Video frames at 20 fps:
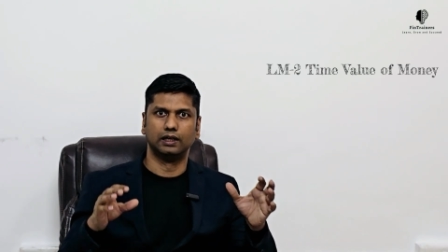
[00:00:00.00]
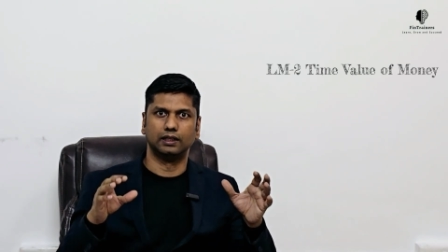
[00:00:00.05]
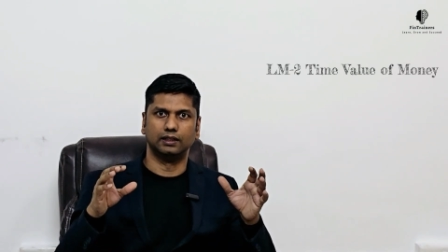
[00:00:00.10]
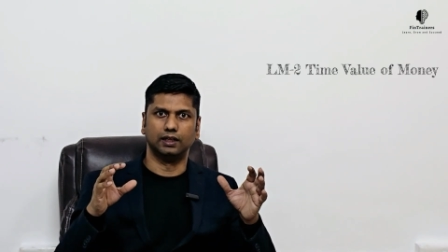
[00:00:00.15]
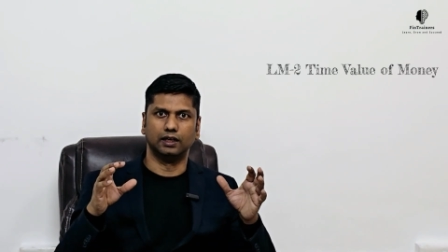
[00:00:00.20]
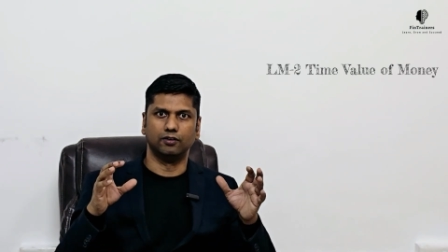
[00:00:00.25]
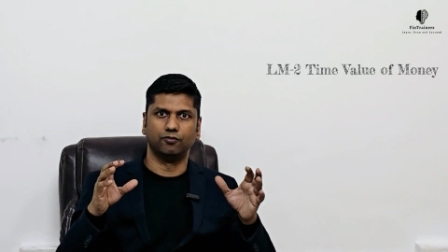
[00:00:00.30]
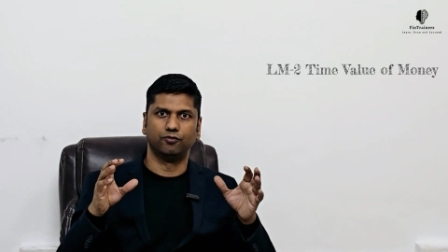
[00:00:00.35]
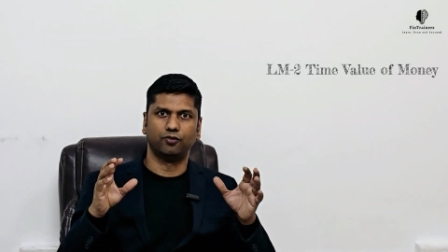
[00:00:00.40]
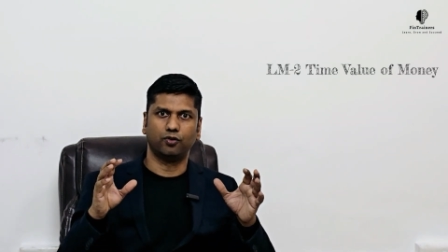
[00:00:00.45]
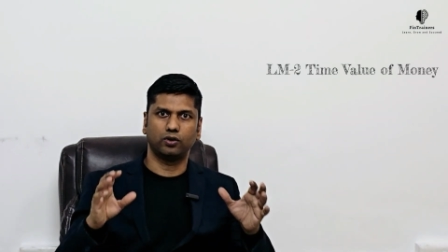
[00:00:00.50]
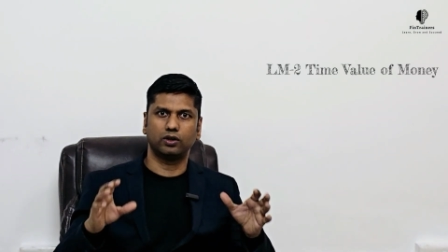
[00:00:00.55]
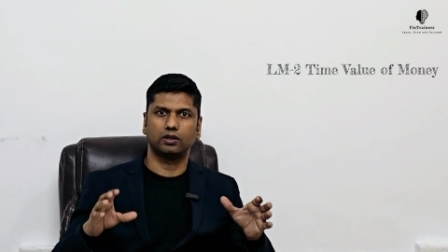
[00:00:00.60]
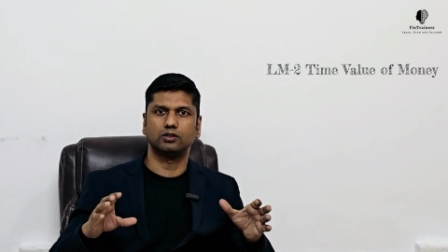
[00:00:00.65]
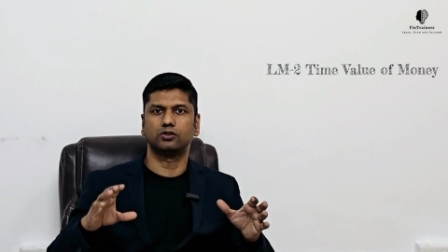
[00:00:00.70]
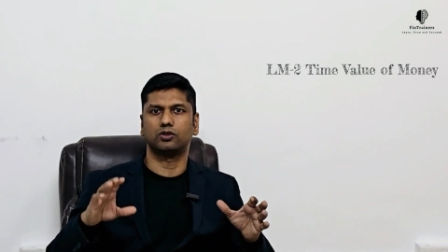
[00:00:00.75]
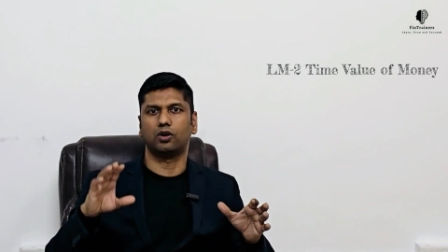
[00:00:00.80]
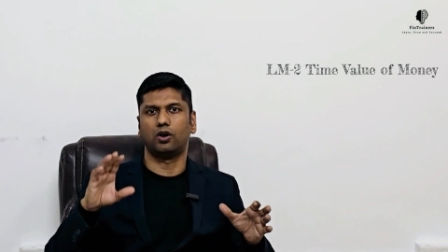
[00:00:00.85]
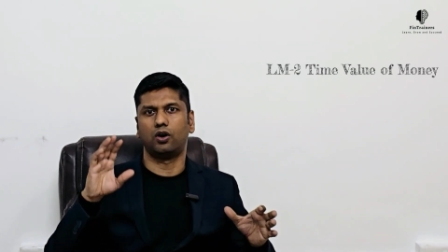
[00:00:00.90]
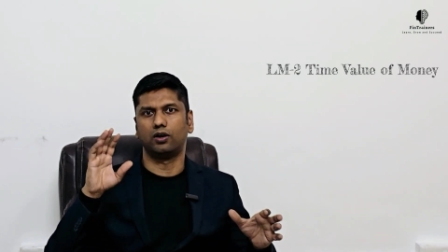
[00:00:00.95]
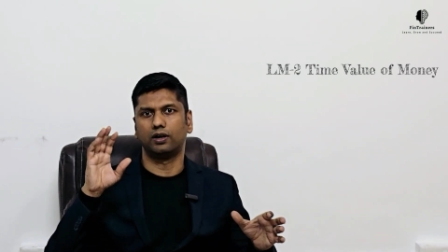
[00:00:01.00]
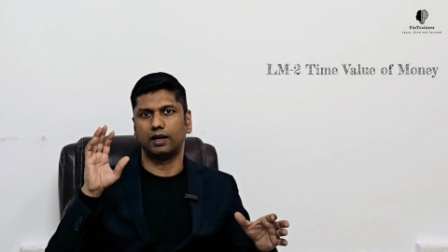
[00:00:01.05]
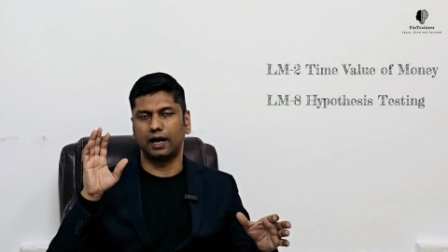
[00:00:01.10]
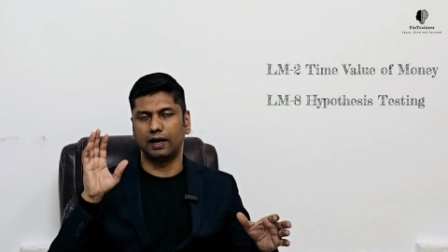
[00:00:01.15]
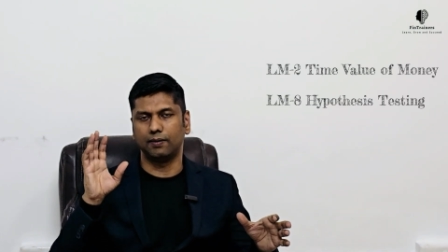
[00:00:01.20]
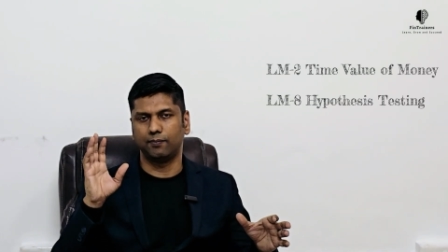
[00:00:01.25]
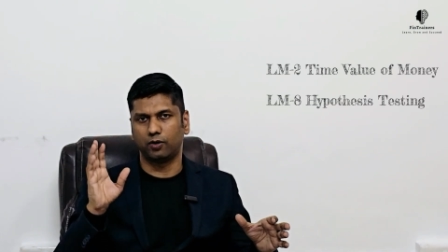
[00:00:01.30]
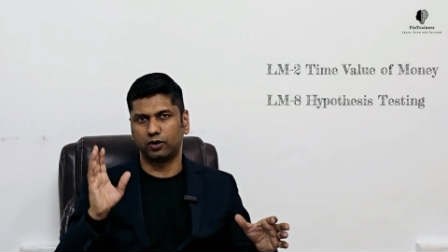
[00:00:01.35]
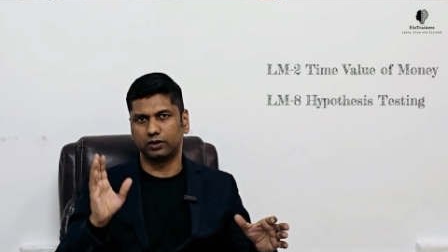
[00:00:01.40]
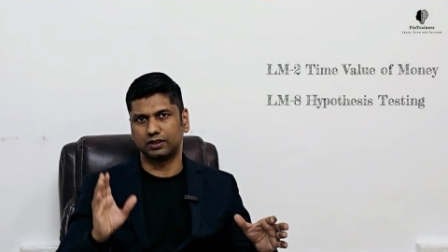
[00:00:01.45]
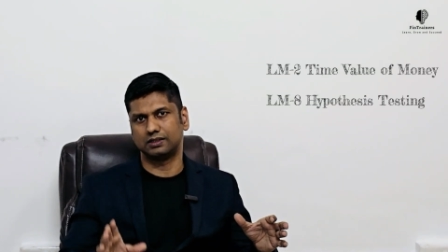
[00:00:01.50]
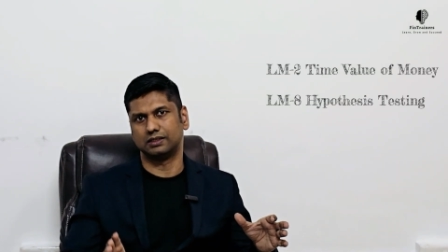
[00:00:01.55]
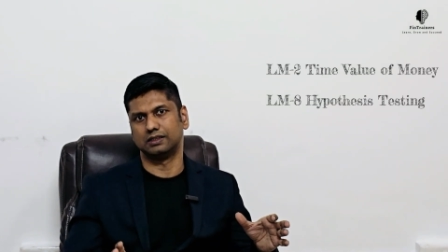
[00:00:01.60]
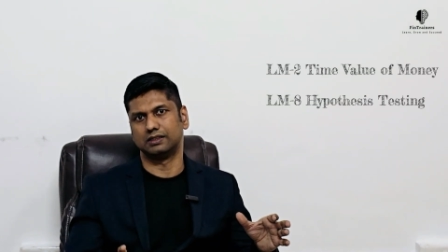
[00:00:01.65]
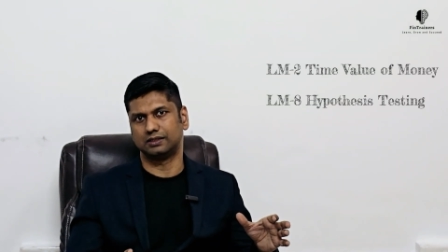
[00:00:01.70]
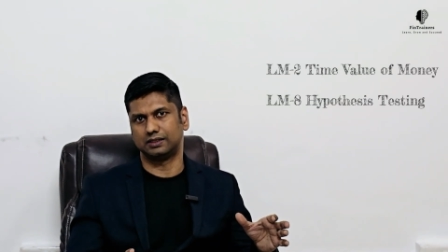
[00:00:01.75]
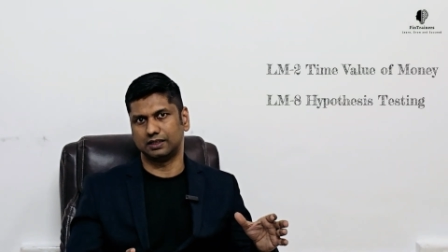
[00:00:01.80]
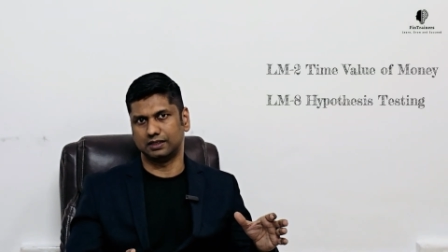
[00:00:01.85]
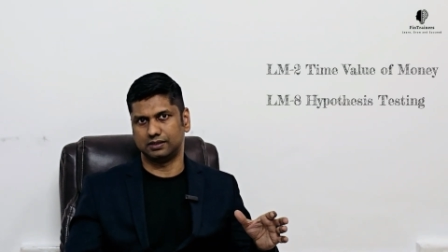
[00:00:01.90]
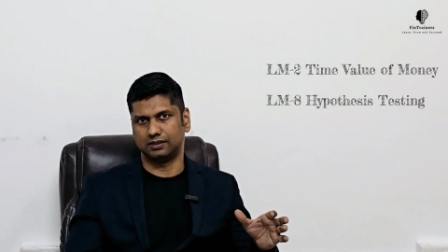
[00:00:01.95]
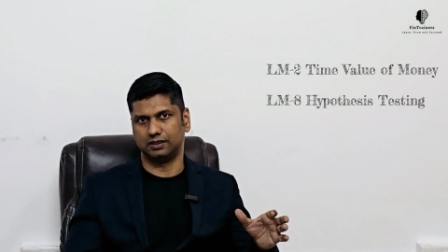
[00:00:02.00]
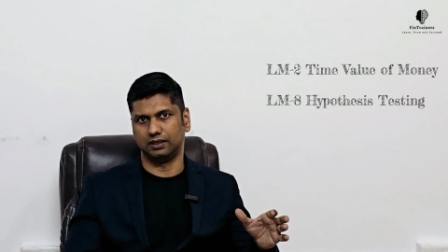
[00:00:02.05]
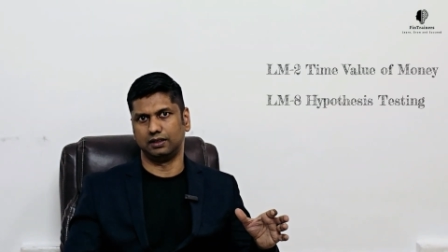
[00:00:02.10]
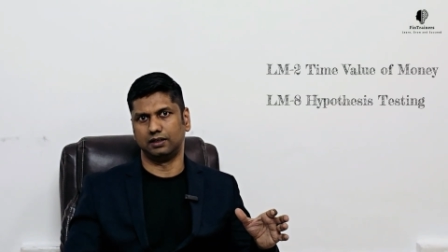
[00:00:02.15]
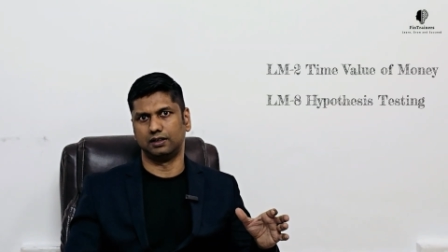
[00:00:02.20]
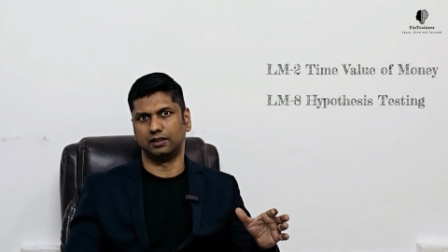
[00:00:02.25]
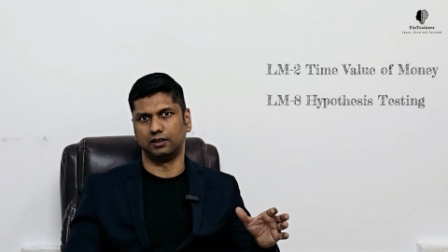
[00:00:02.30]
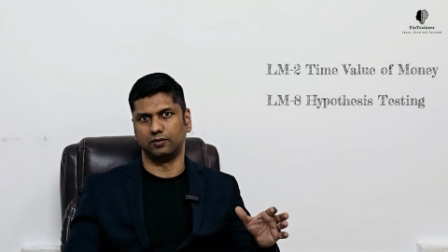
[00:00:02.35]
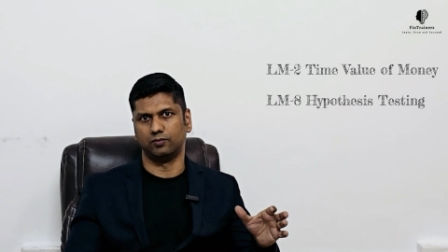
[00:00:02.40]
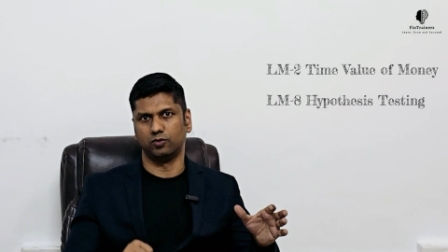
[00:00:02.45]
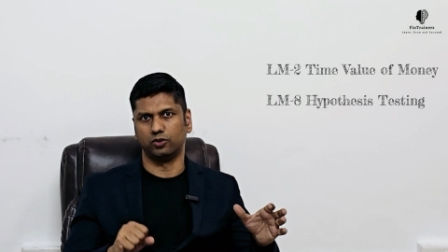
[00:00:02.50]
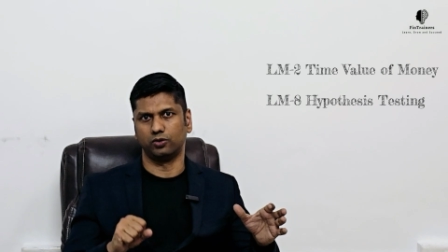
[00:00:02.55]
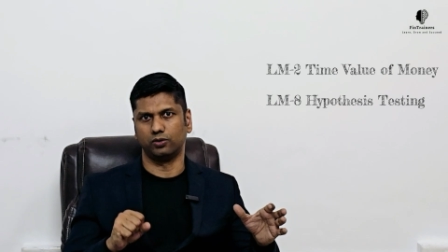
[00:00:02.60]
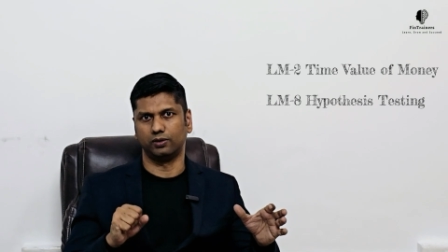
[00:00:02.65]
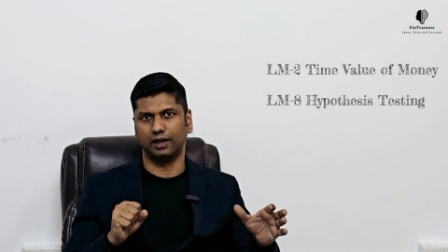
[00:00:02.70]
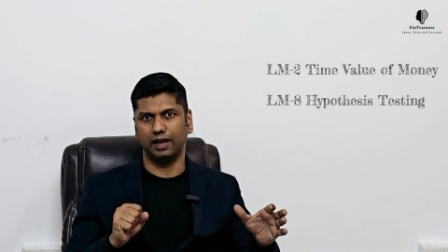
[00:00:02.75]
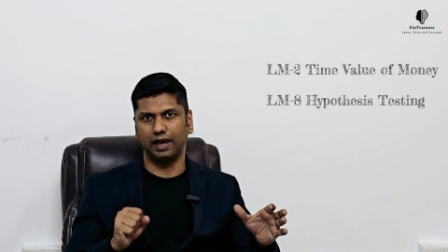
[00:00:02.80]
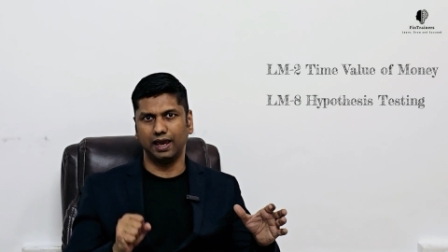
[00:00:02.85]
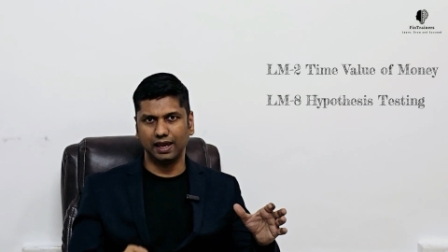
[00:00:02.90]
Then focus on hypothesis testing learning module